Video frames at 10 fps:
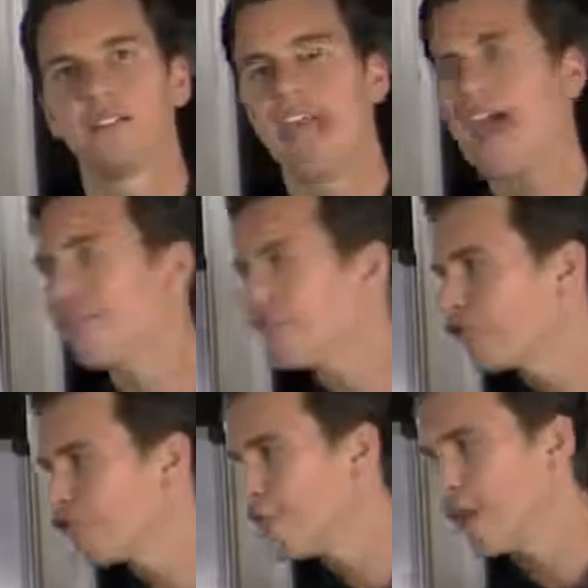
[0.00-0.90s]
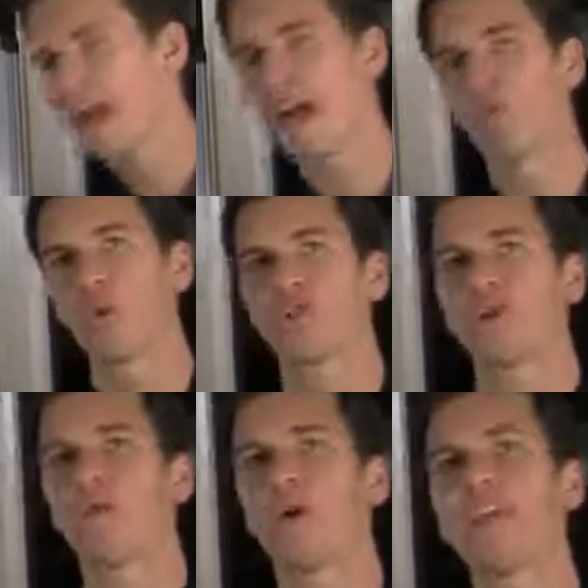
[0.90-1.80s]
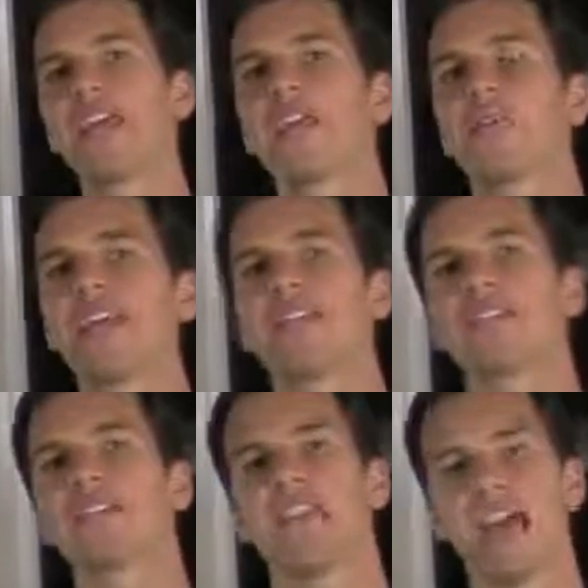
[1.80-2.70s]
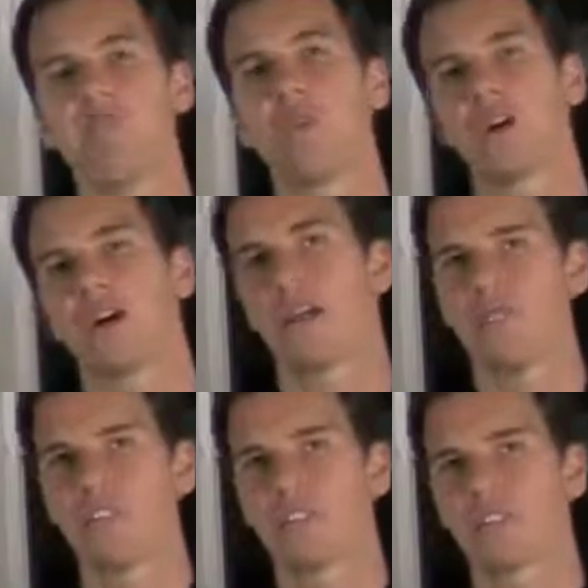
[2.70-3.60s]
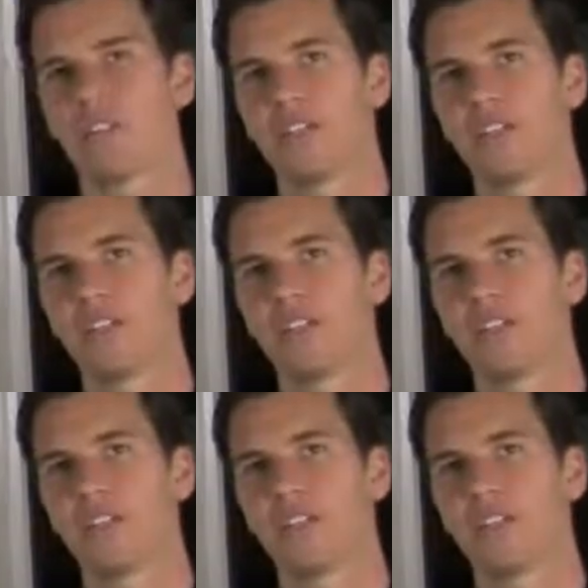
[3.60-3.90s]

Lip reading: Everybody I've worked with, when they create this, they have more confidence.